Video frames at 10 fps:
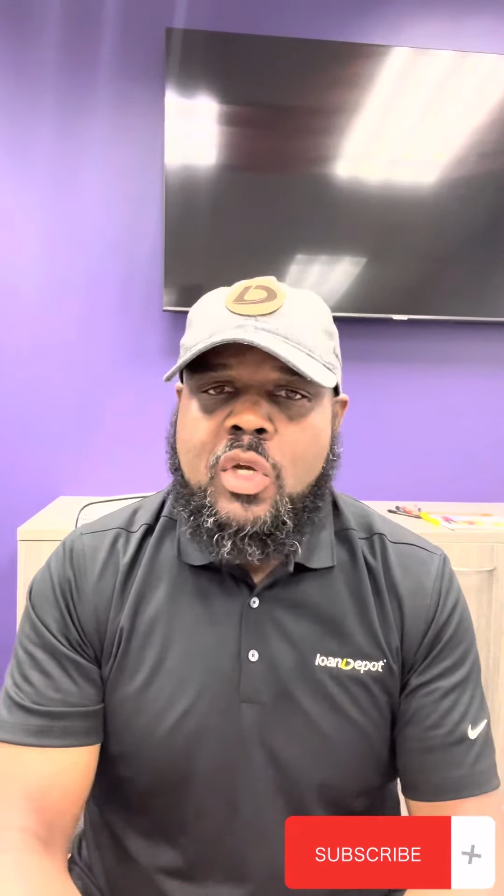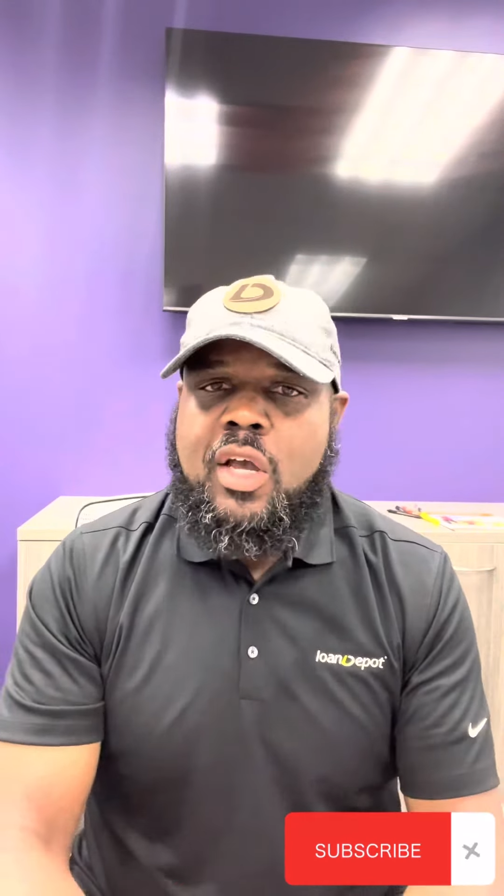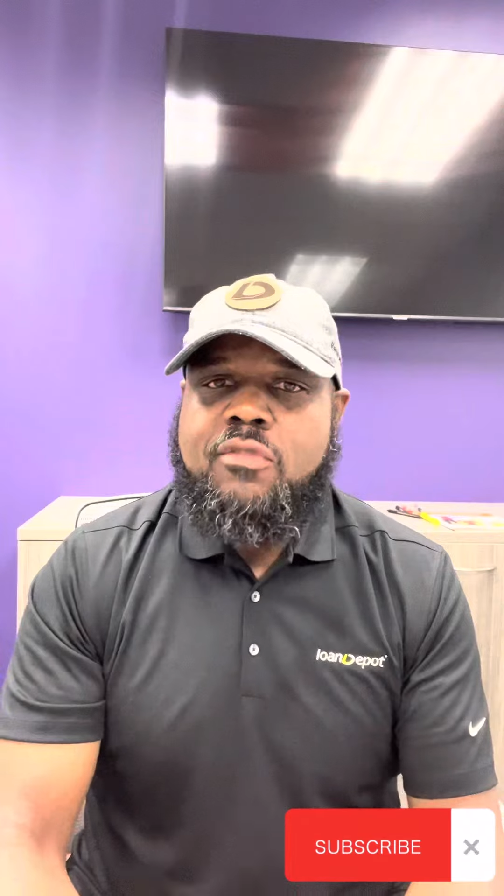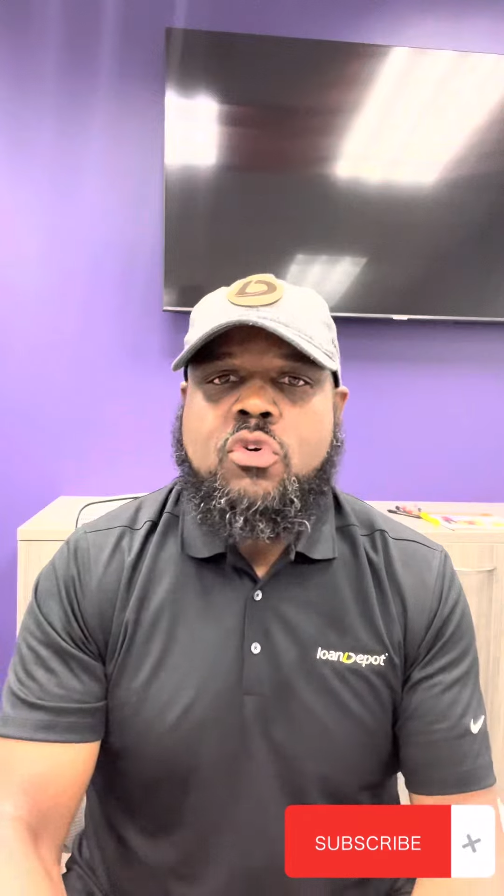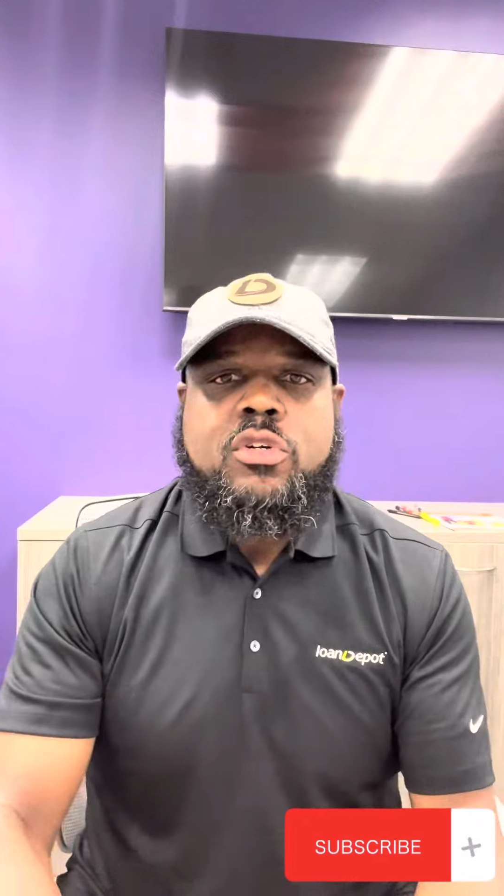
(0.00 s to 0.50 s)

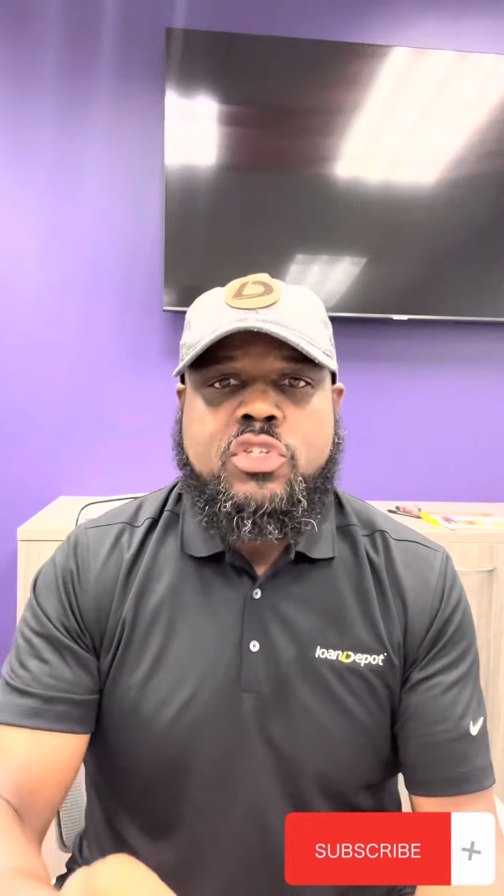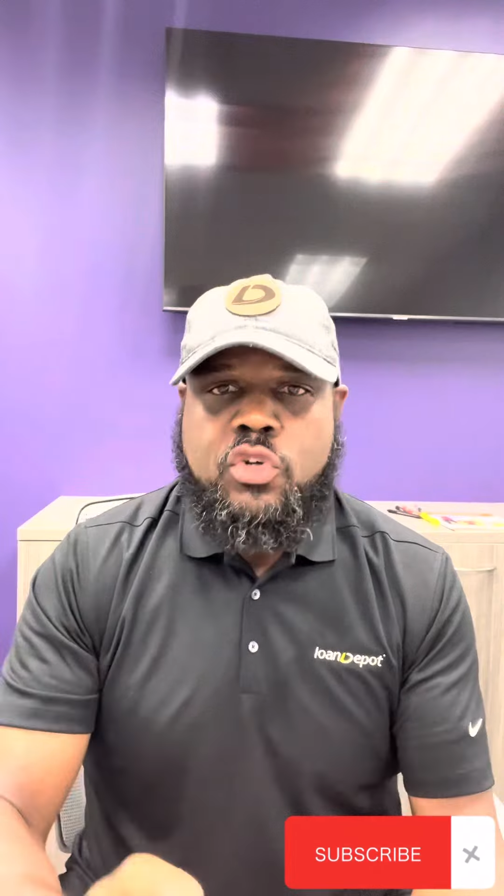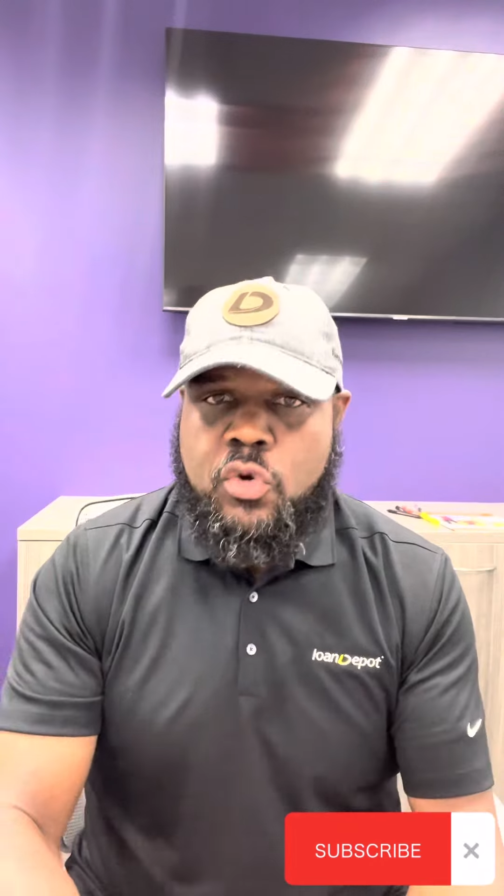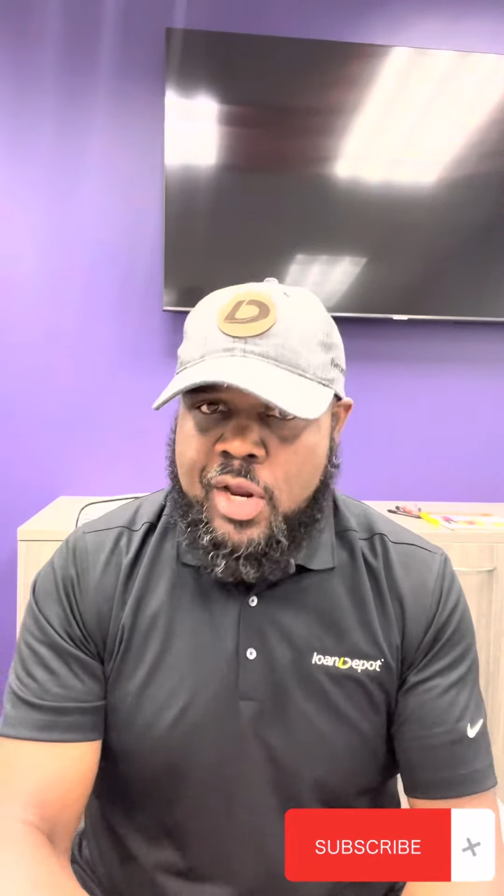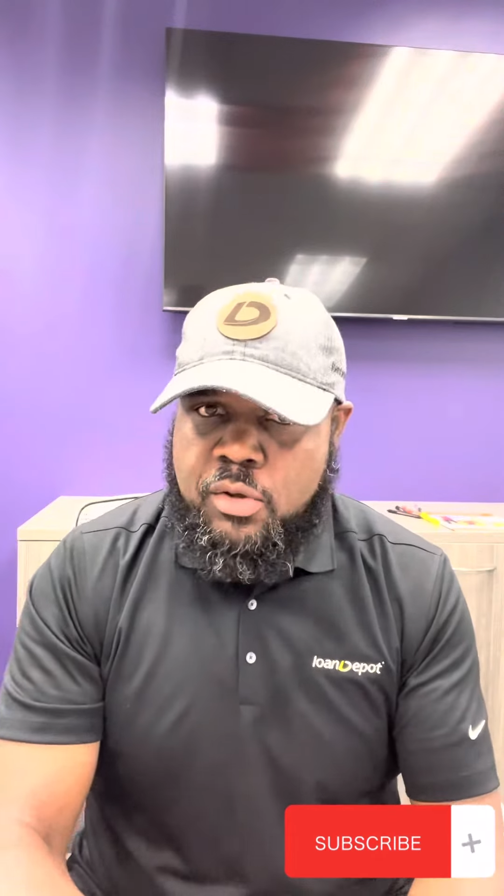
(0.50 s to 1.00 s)
Of course, your
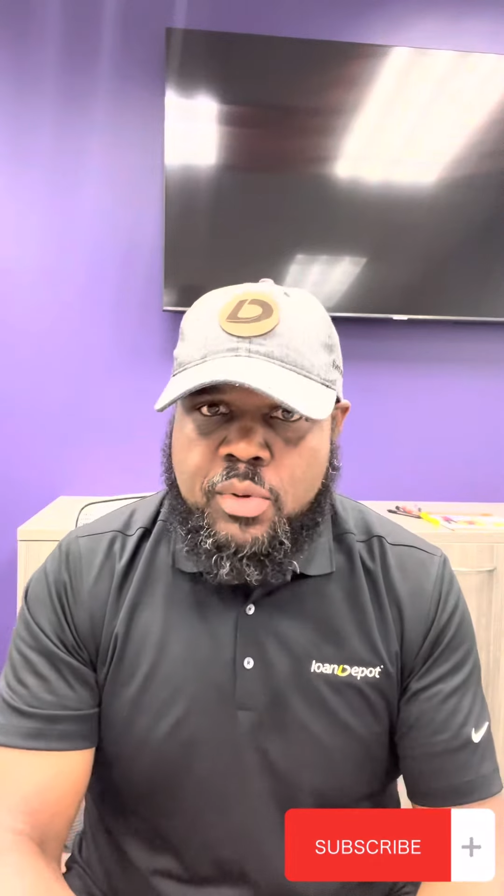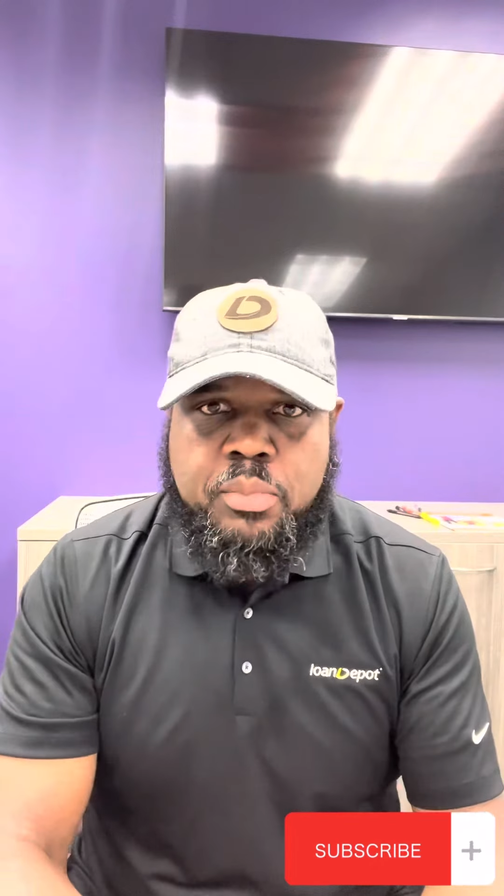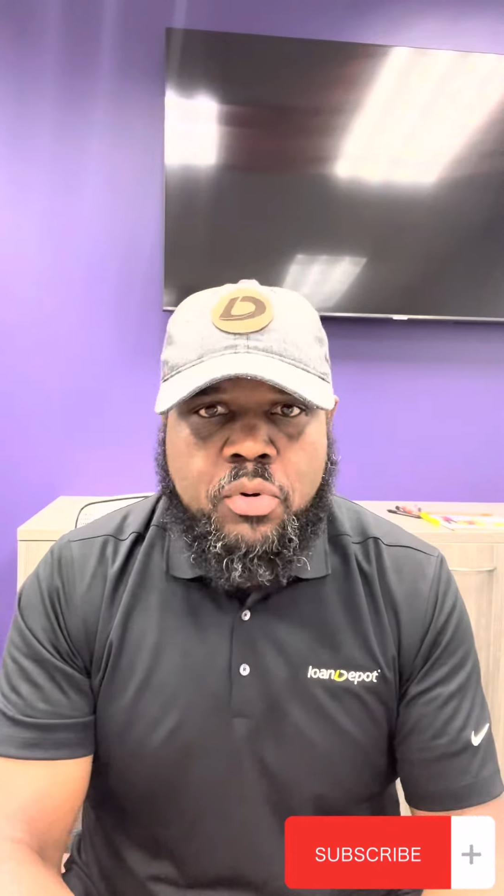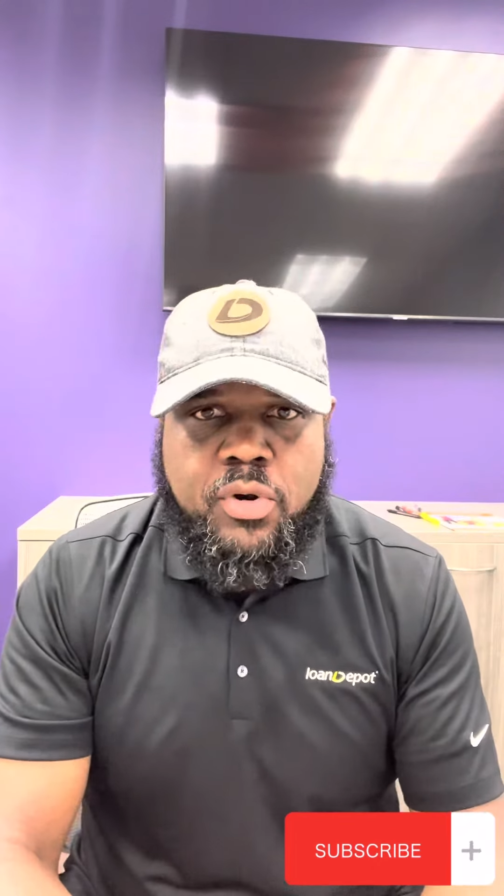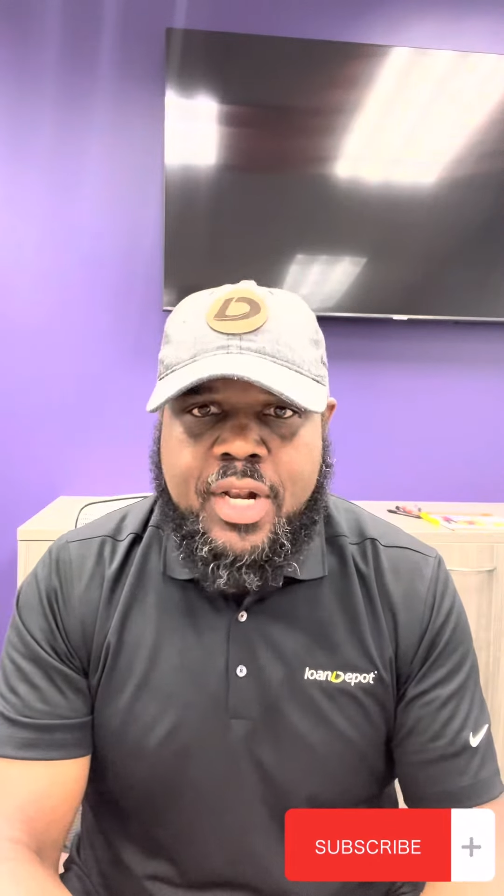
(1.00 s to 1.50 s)
credit report